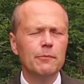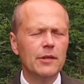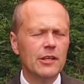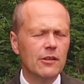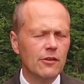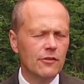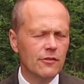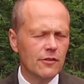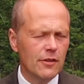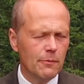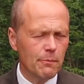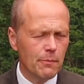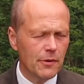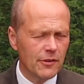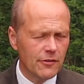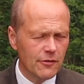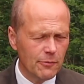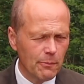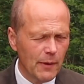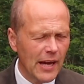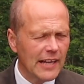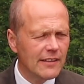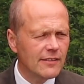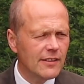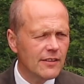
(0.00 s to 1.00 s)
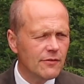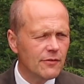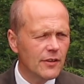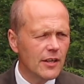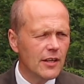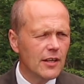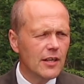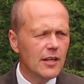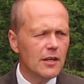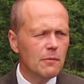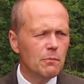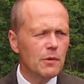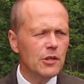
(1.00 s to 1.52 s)
because of the perspective,
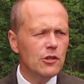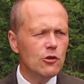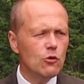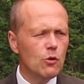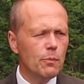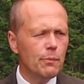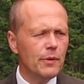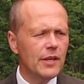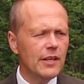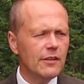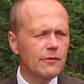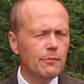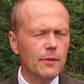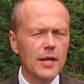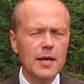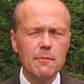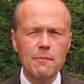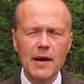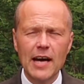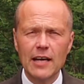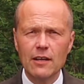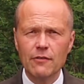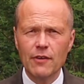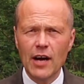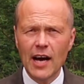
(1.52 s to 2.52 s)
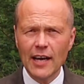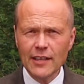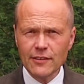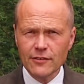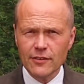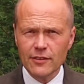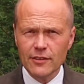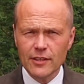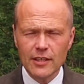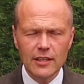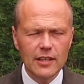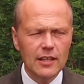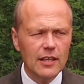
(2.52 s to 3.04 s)
but you appear to be a man of
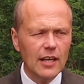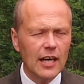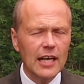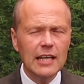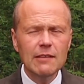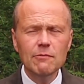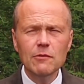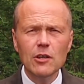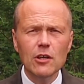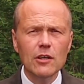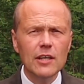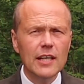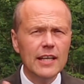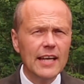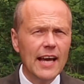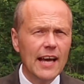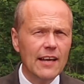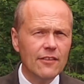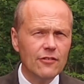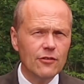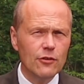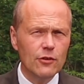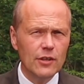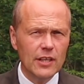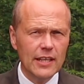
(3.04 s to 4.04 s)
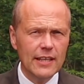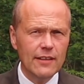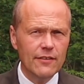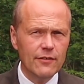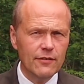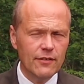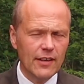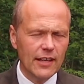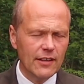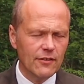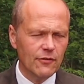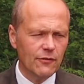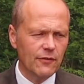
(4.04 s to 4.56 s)
height. I'm going to guess you're at least
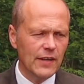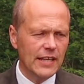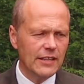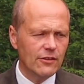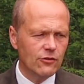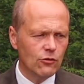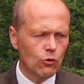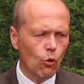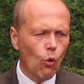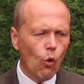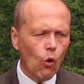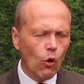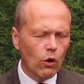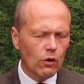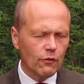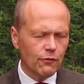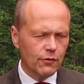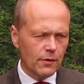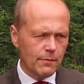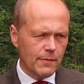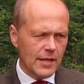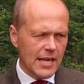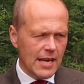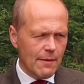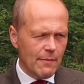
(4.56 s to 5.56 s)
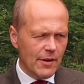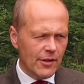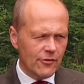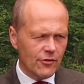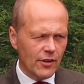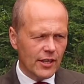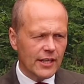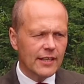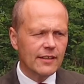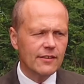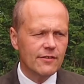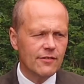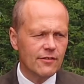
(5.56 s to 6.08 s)
six feet tall from the image
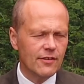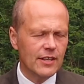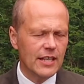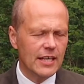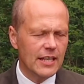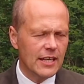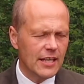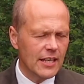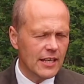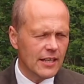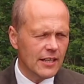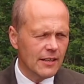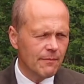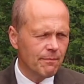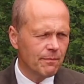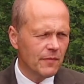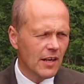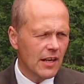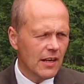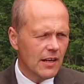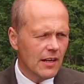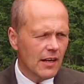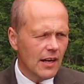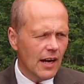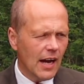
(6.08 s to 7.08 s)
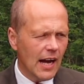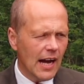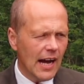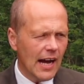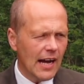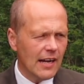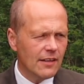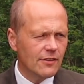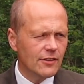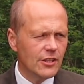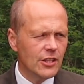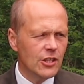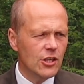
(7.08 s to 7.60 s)
I can see here.
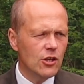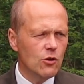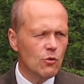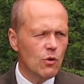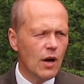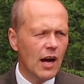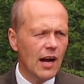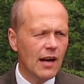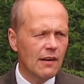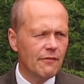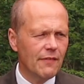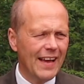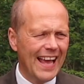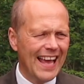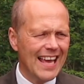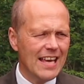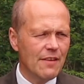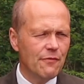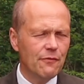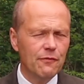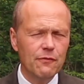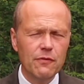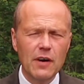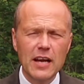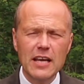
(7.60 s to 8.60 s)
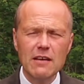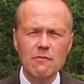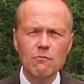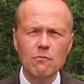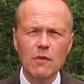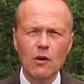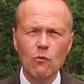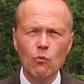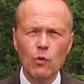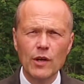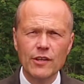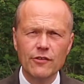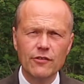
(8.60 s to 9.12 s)
And you have a frame
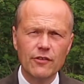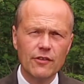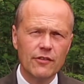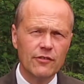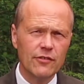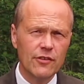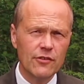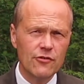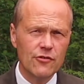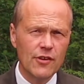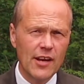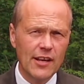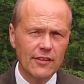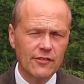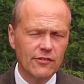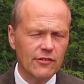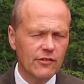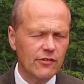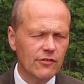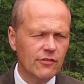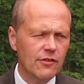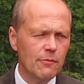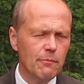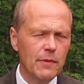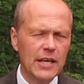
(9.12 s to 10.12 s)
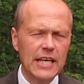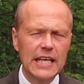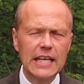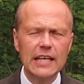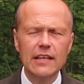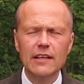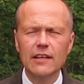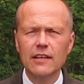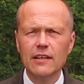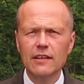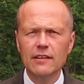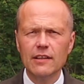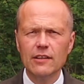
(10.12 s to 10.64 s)
which suggests to me
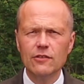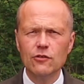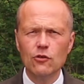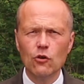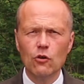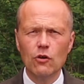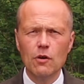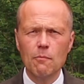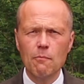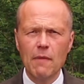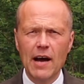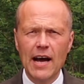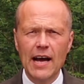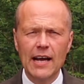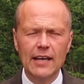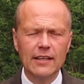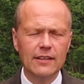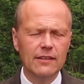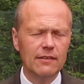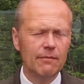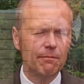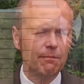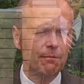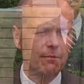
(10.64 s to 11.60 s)
that you're a man